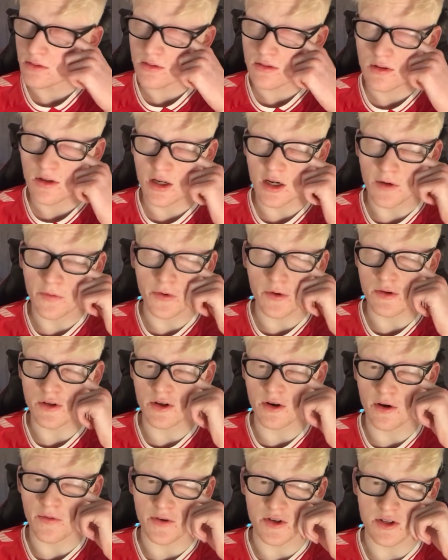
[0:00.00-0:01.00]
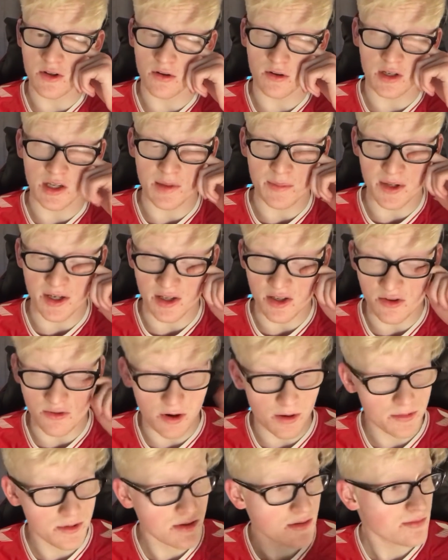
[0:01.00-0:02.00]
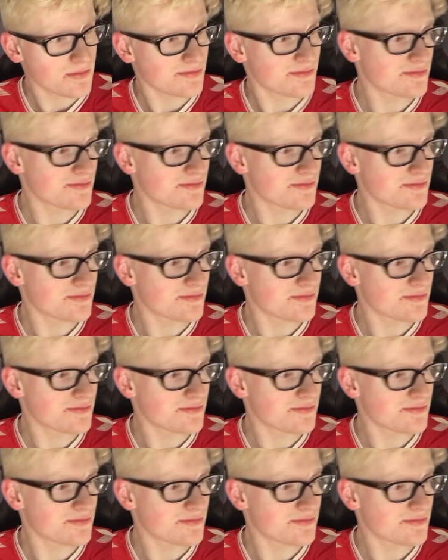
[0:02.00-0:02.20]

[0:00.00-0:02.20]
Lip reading: And I feel sorry for Stockley being dropped.